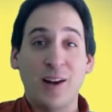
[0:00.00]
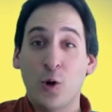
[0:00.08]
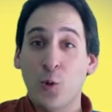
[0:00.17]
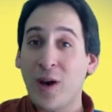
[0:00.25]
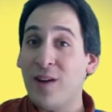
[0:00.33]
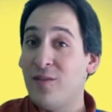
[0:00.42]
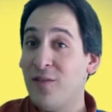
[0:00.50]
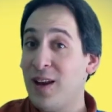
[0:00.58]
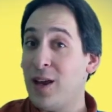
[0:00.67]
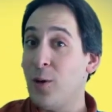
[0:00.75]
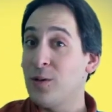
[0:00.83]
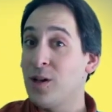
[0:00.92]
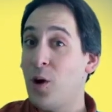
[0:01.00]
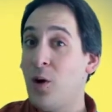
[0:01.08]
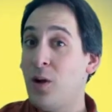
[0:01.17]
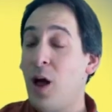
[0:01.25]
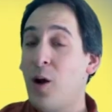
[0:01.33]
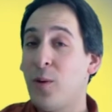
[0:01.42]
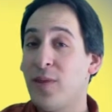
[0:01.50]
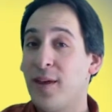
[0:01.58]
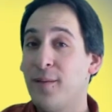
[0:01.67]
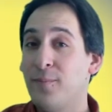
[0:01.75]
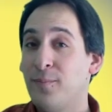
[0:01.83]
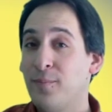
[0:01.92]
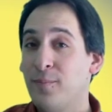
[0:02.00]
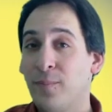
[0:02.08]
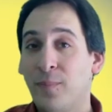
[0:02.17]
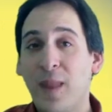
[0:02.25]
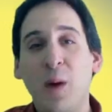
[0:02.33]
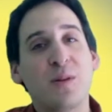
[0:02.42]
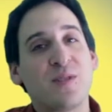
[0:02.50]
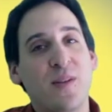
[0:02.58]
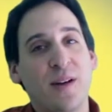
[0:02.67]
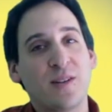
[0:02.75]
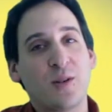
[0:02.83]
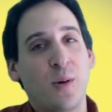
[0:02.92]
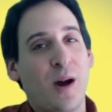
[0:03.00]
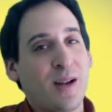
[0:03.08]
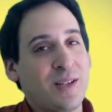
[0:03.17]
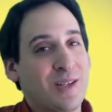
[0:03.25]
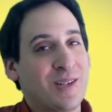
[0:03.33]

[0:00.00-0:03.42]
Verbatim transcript: a great video to go along with it. And that was fun to watch.